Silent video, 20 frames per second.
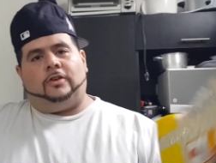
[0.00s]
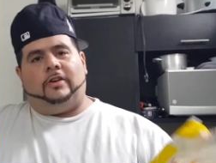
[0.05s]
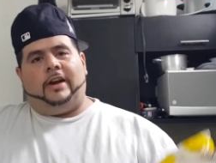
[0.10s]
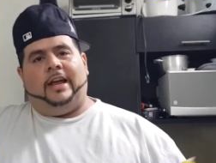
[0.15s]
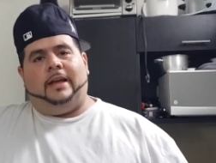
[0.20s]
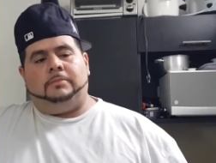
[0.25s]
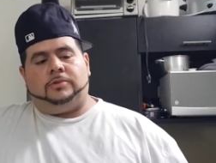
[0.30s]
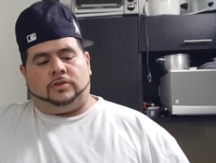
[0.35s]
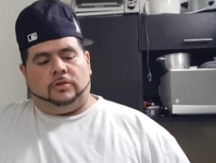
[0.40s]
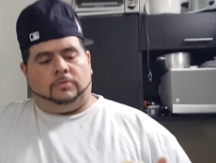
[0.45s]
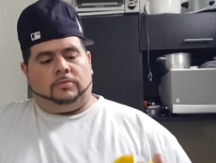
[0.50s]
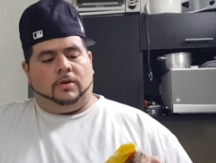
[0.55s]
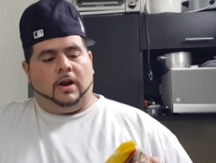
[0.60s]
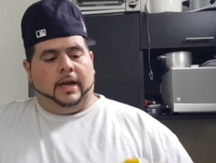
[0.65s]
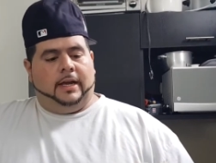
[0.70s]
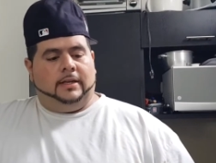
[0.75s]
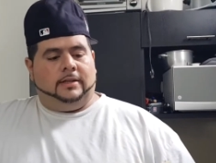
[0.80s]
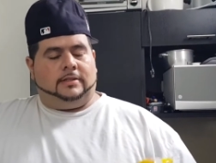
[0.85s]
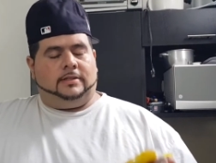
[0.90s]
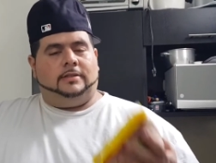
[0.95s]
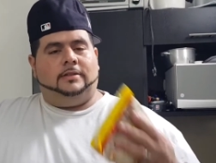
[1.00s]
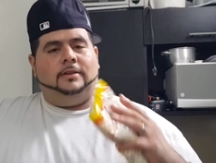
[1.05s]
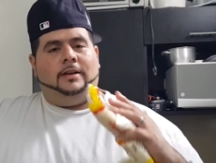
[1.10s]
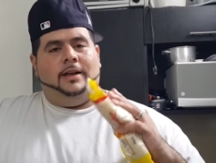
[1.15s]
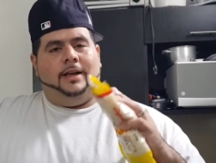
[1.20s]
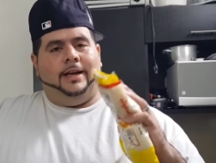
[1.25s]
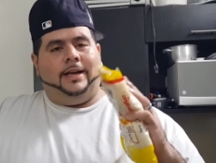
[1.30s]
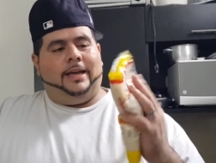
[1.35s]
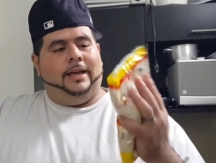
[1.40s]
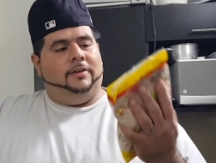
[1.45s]
grams of rice,
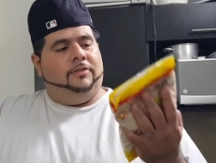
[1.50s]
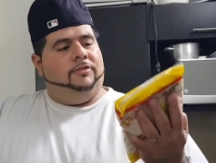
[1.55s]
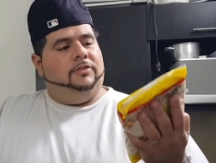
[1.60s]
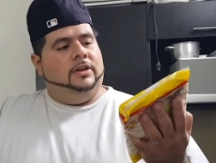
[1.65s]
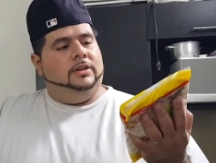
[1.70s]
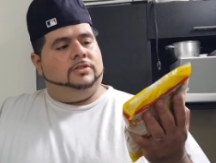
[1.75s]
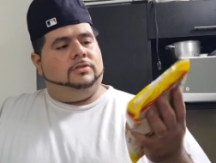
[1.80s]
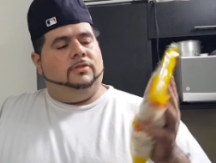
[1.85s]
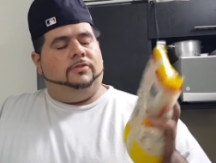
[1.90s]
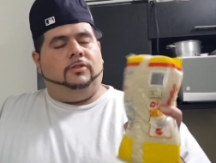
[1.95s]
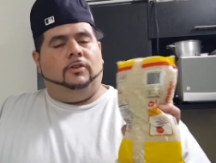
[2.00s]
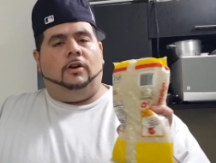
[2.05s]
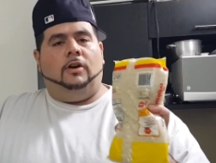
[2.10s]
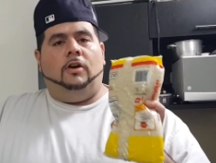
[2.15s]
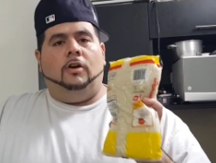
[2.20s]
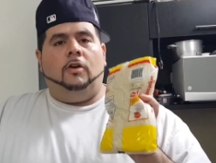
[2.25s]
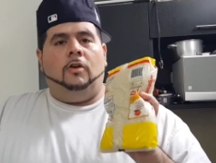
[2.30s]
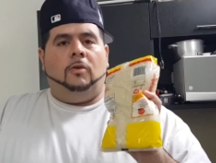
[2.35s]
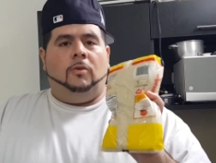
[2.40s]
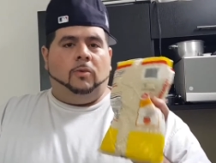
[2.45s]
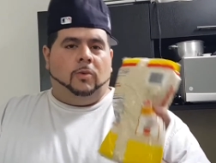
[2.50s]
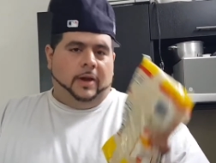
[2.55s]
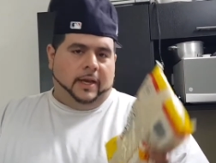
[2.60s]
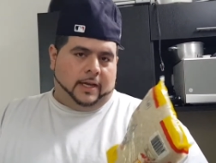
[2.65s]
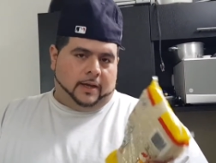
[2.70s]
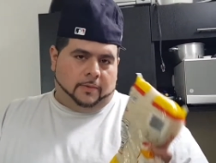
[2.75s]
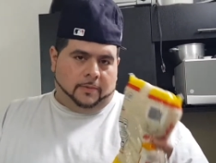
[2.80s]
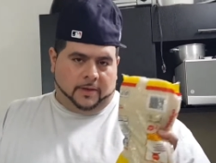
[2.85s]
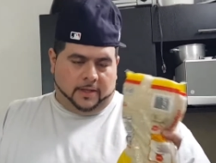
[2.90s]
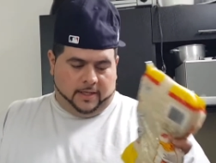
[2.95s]
I can feed you for a whole
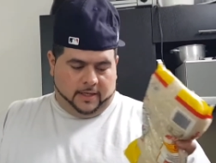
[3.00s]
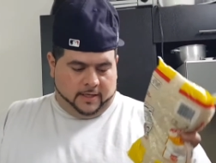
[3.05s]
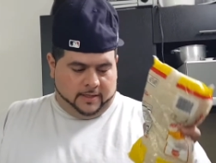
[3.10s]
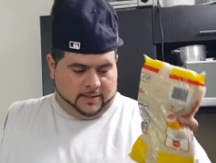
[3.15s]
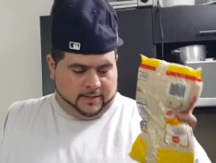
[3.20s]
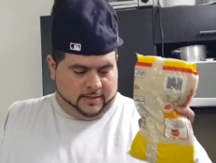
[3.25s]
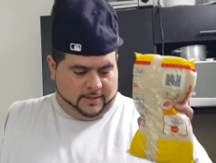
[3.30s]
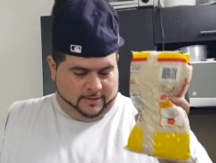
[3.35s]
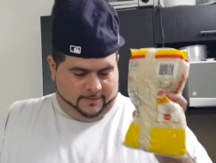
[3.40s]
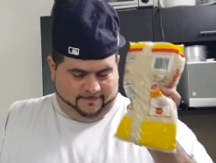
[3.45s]
week with this.